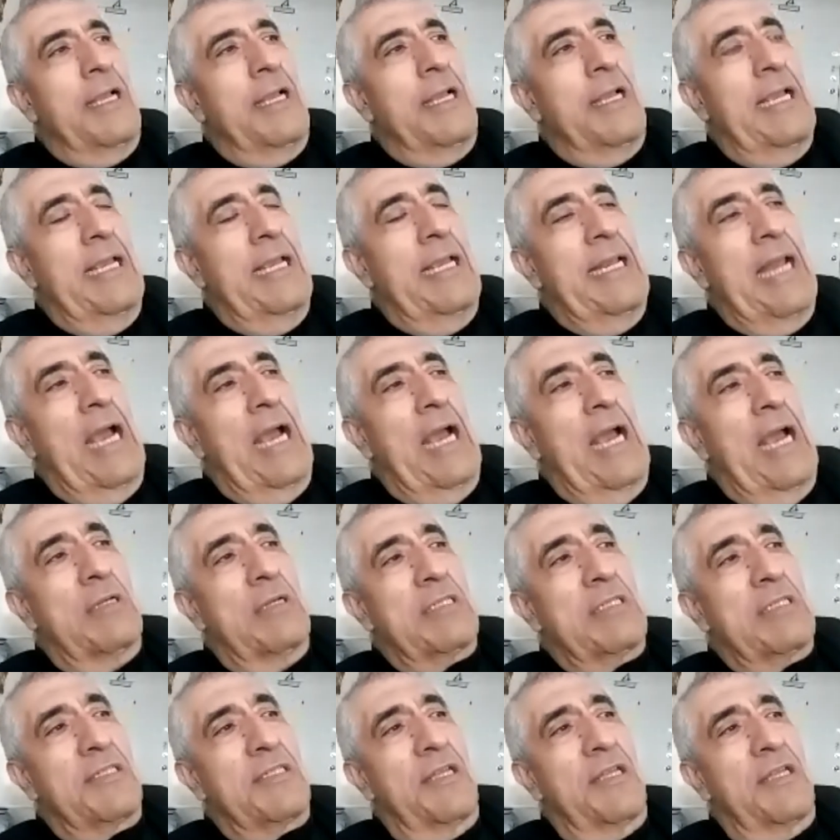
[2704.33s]
And I
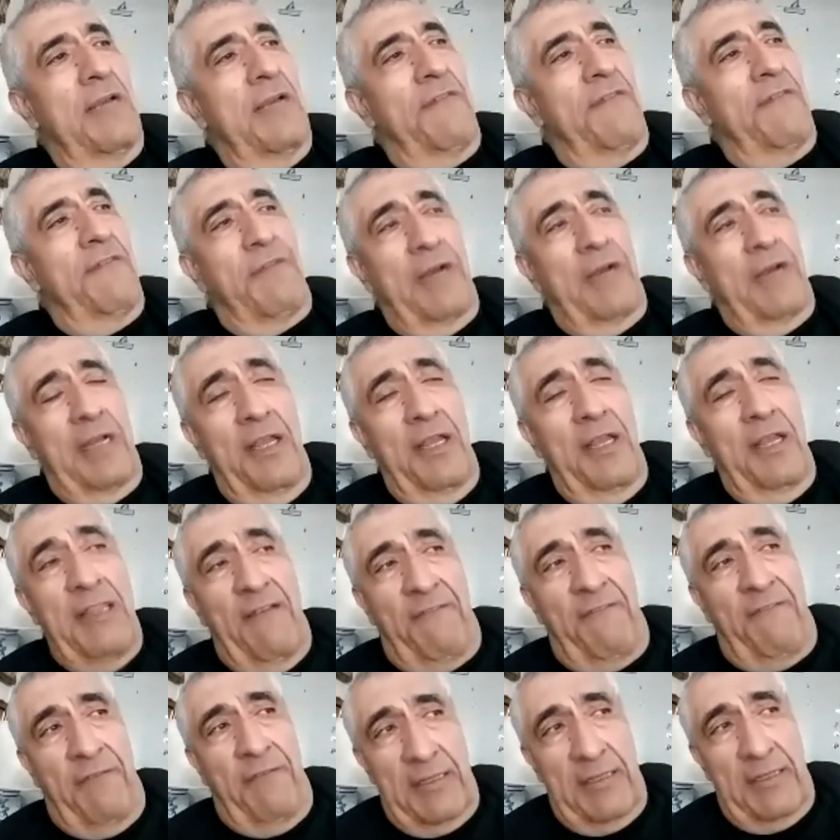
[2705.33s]
was uh, fucking the
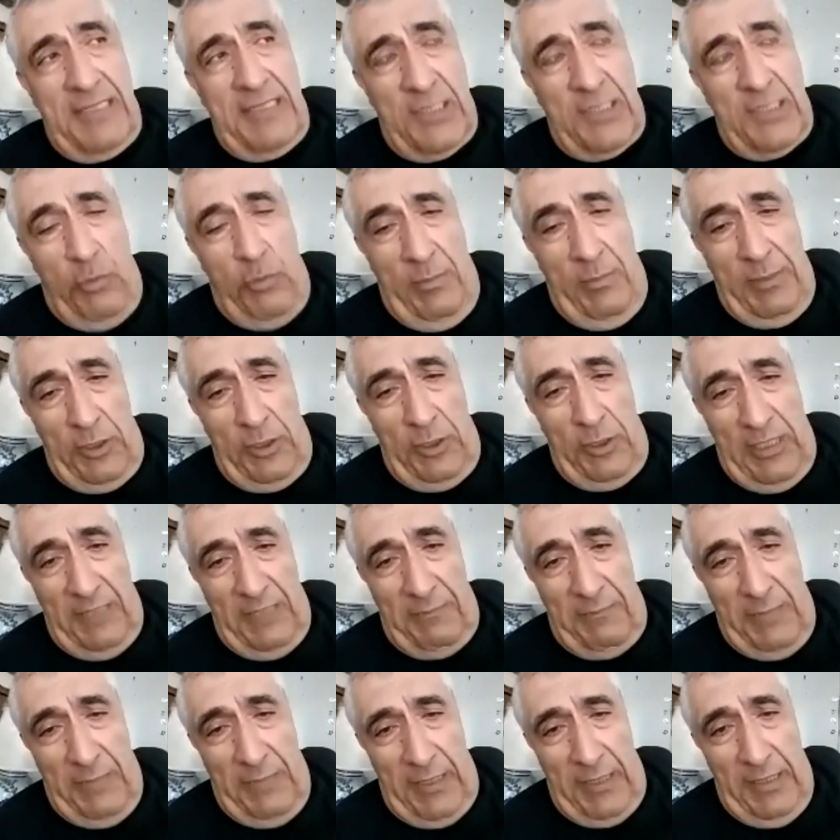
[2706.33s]
fattest woman to get
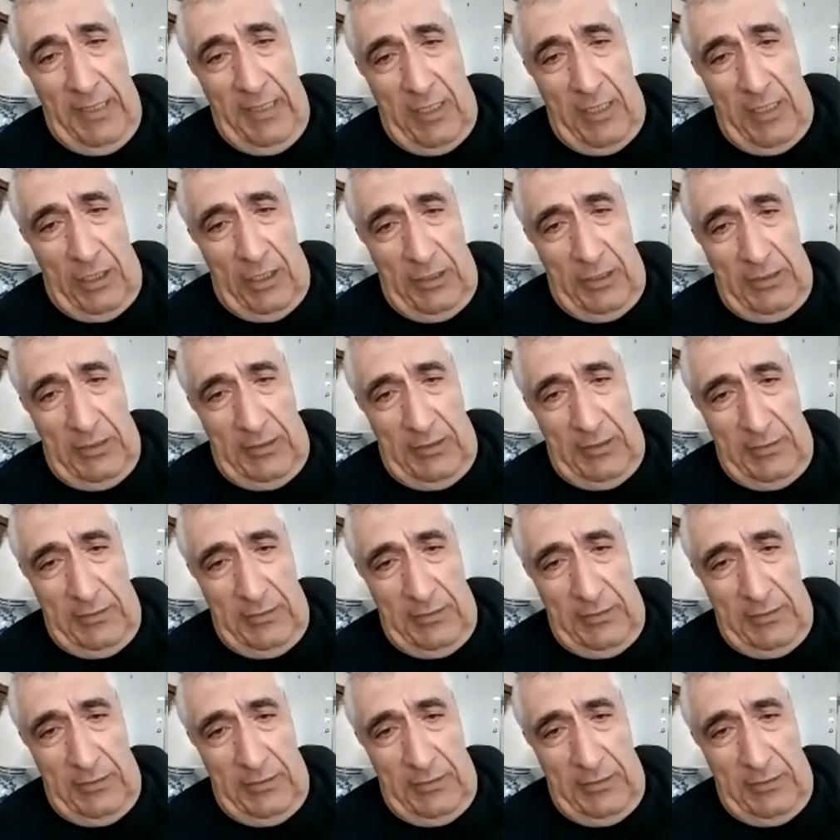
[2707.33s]
my green card